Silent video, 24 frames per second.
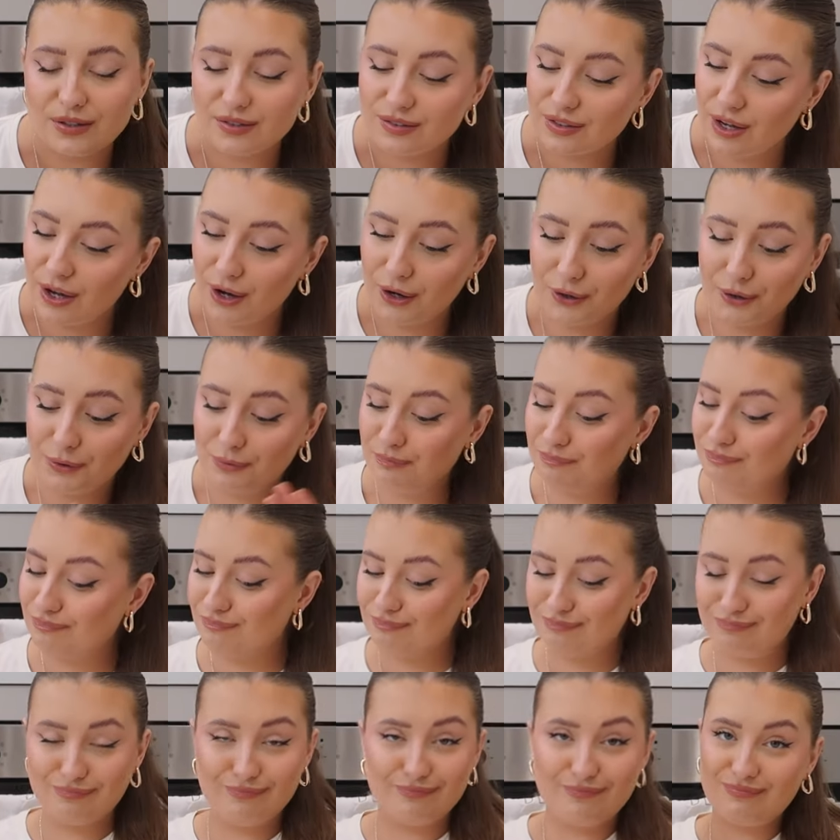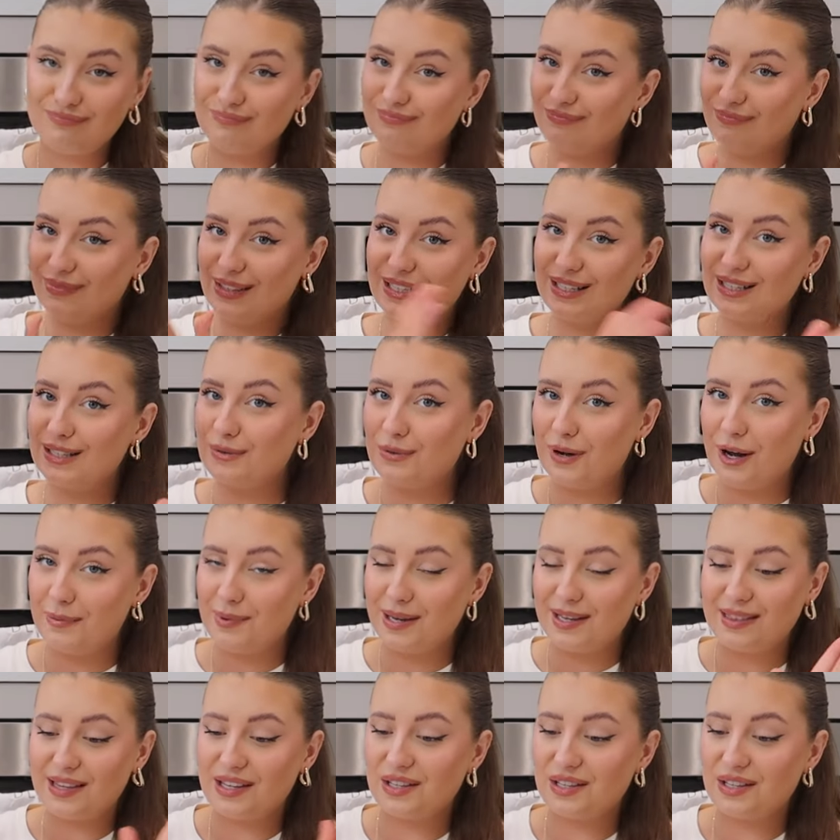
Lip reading: So this is what I mean.